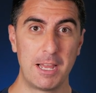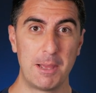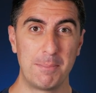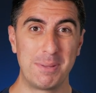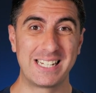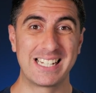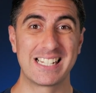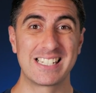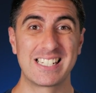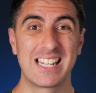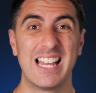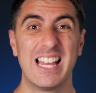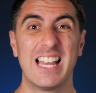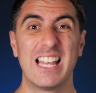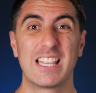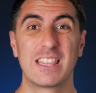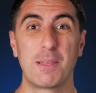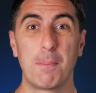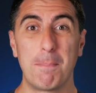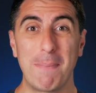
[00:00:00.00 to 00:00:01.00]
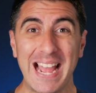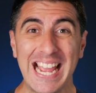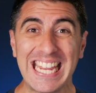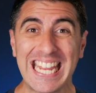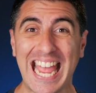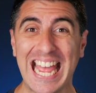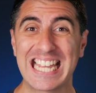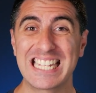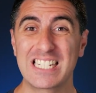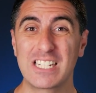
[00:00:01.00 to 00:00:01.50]
because the
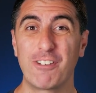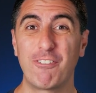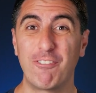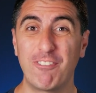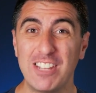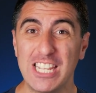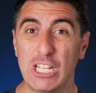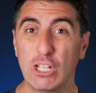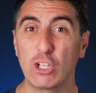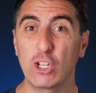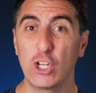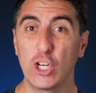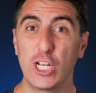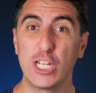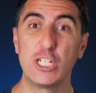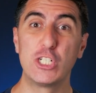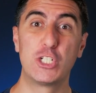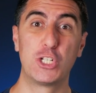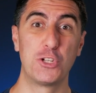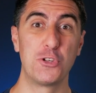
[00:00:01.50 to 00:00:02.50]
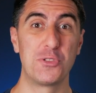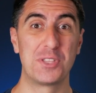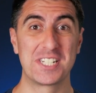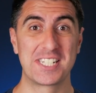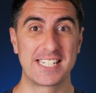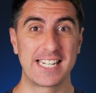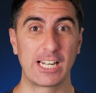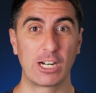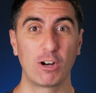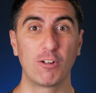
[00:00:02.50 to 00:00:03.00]
mic has to feel good to the
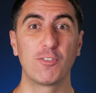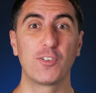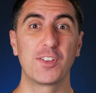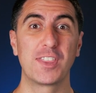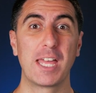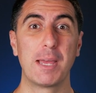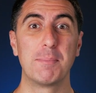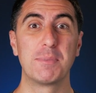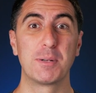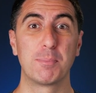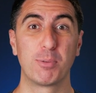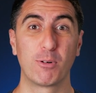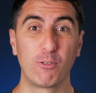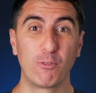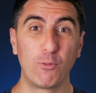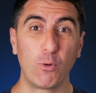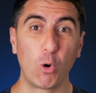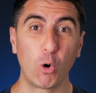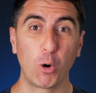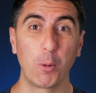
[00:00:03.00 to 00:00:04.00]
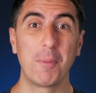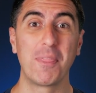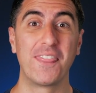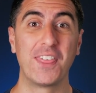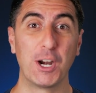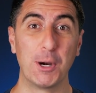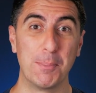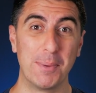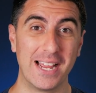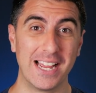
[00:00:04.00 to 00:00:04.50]
singer for them to perform
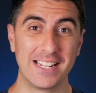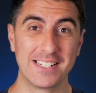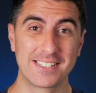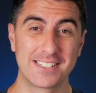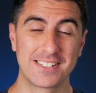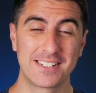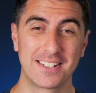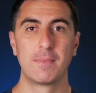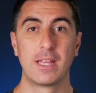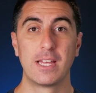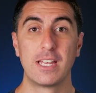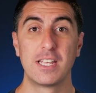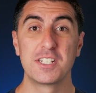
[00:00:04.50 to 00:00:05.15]
their best.